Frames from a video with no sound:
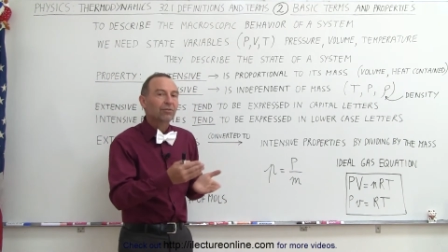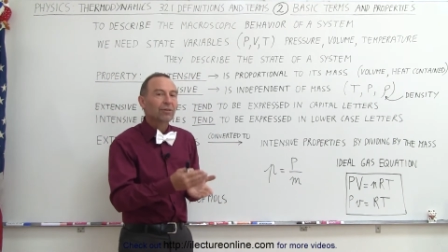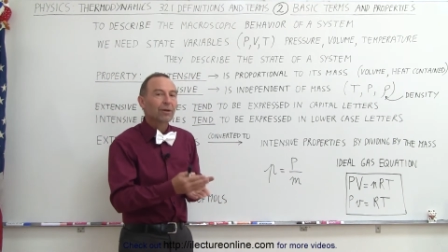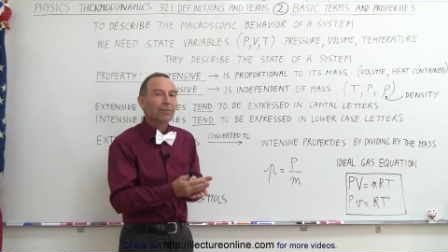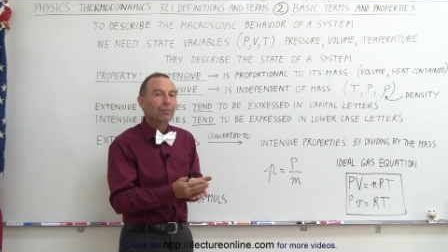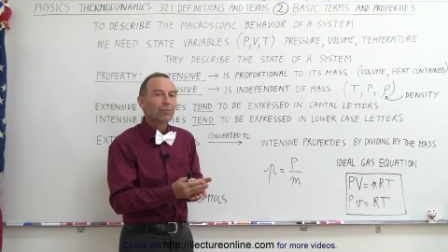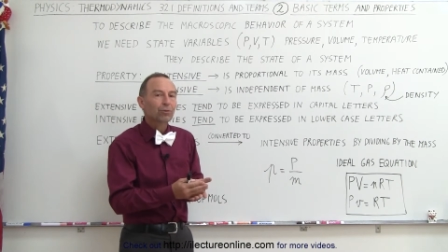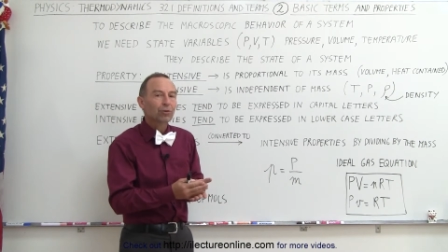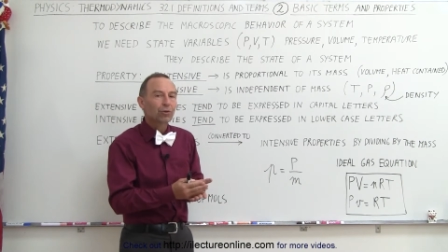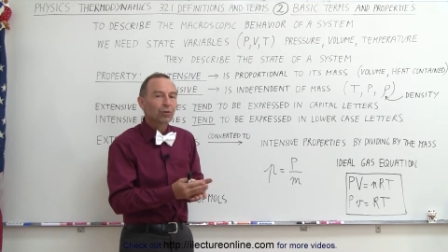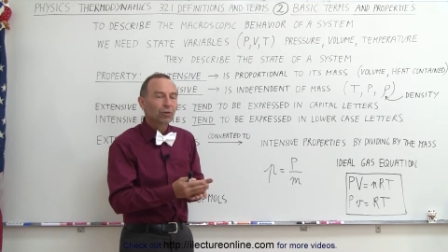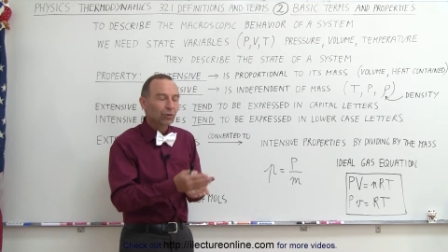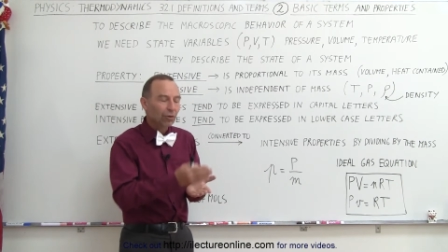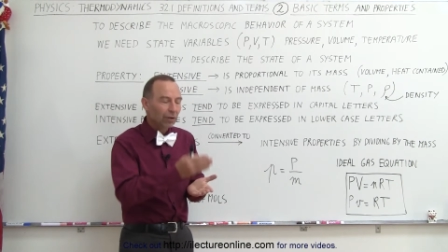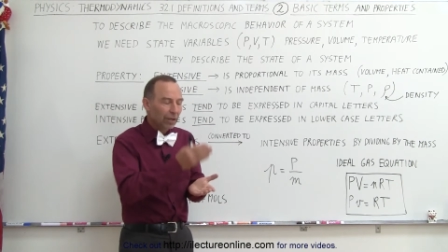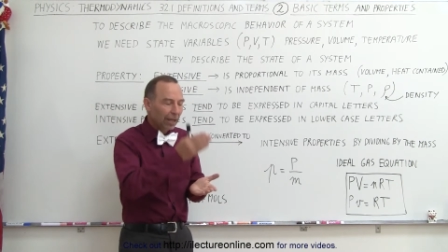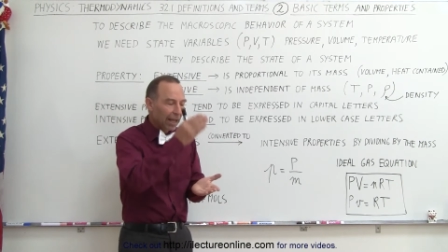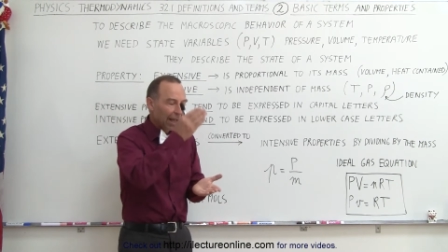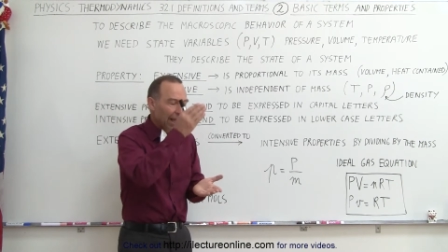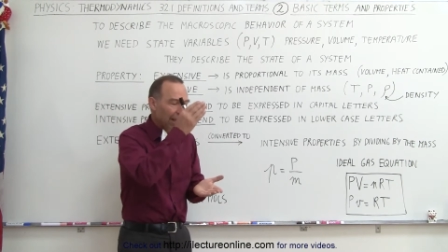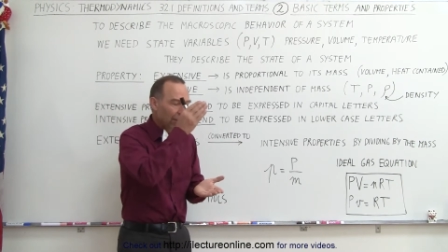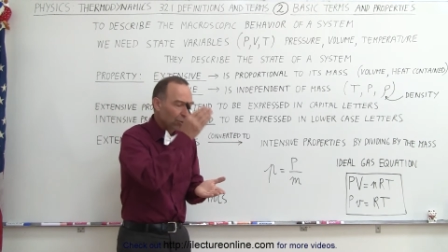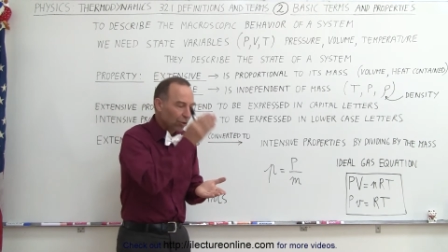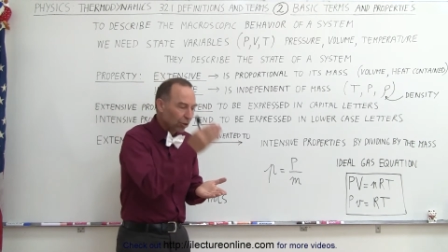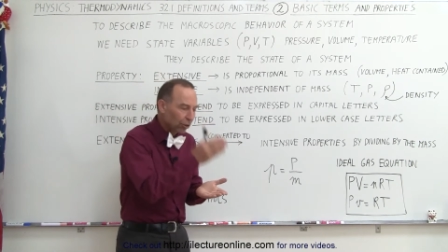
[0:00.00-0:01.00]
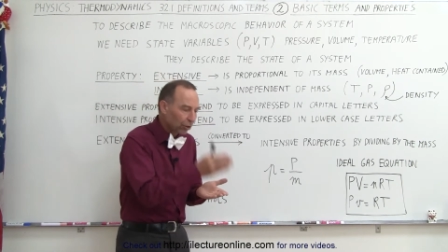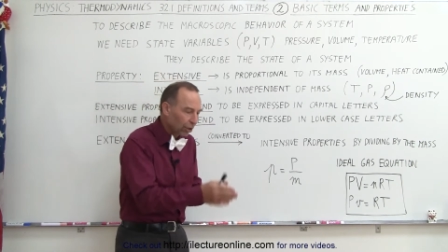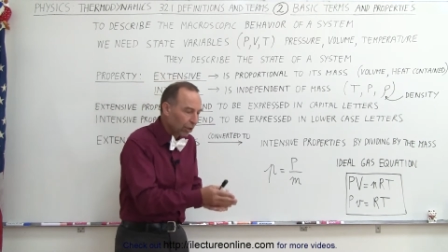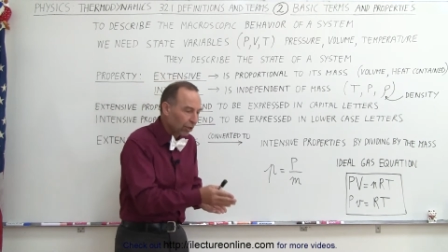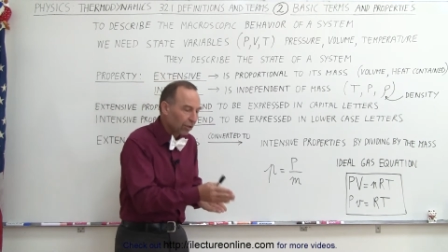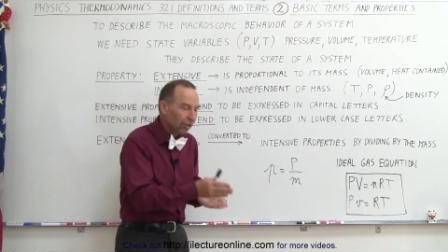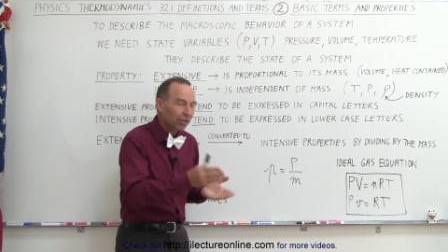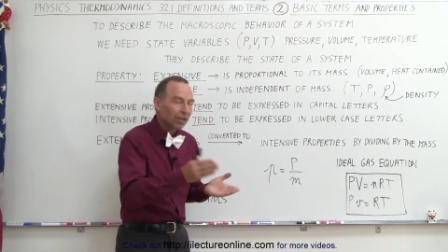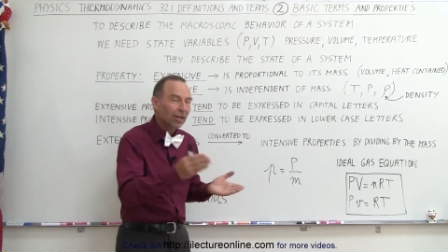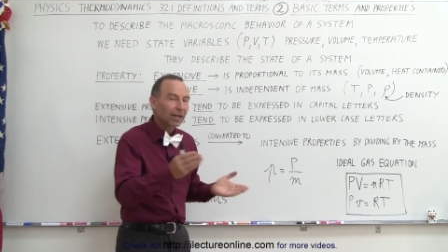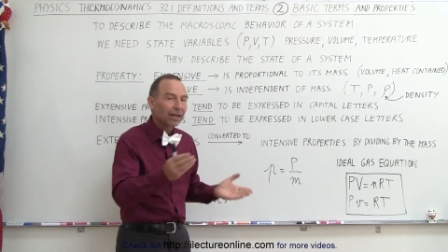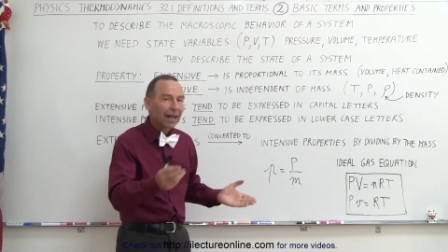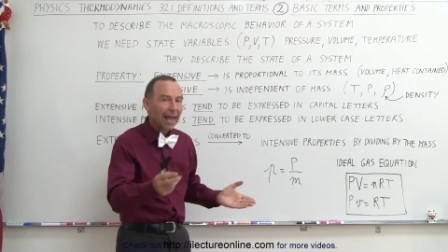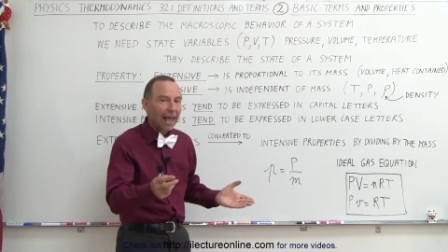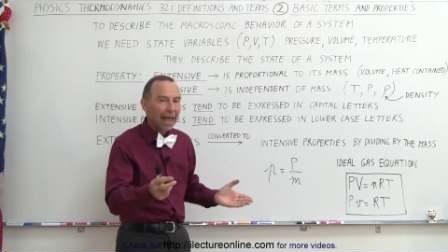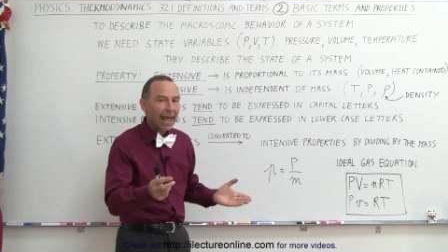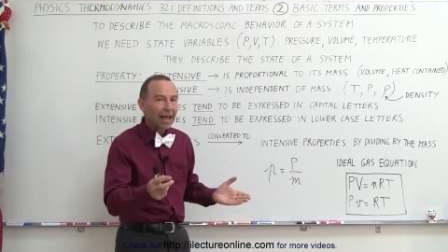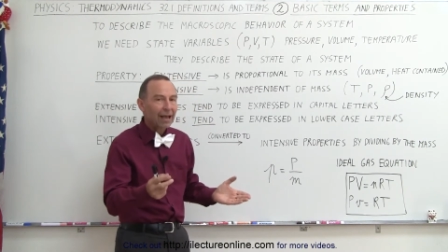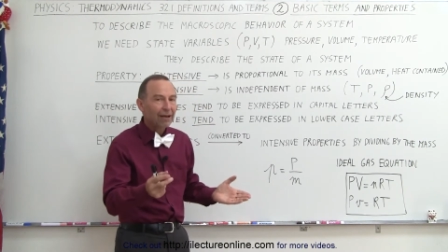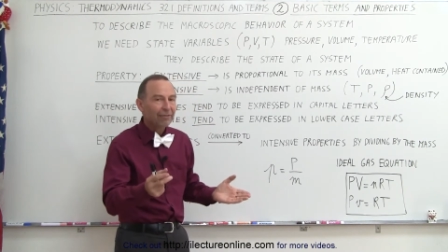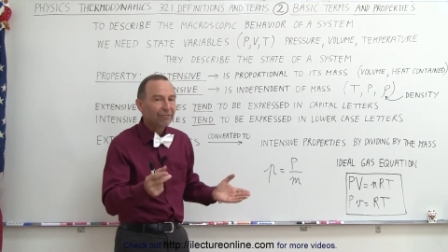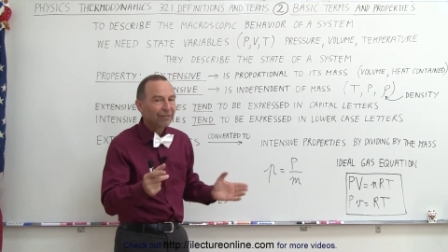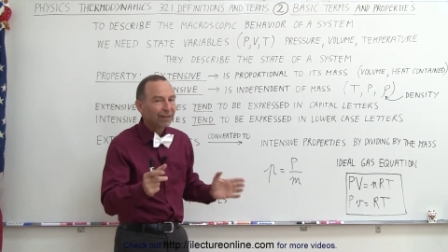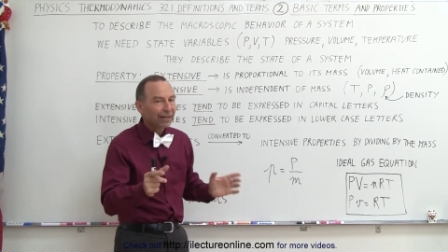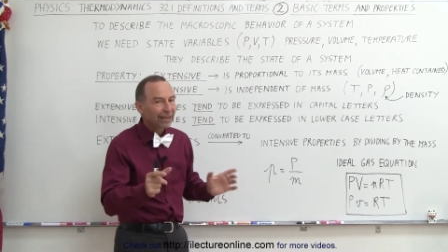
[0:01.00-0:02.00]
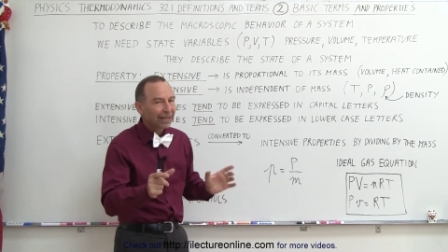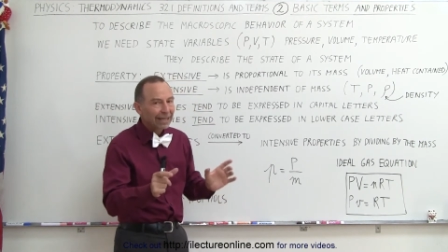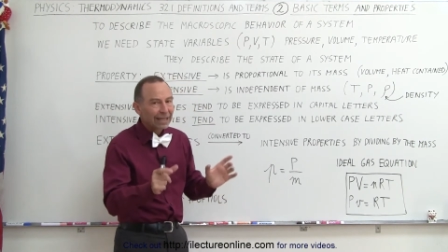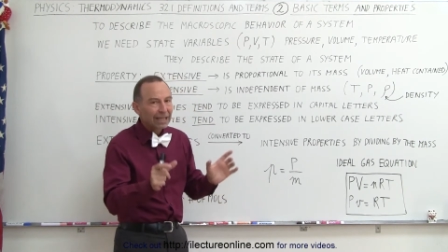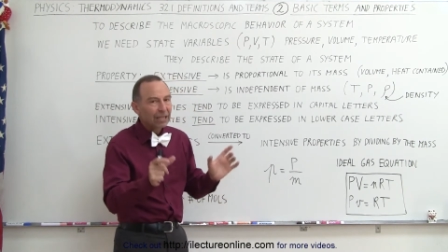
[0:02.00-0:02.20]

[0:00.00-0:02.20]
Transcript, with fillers: temperature and you cut it in half,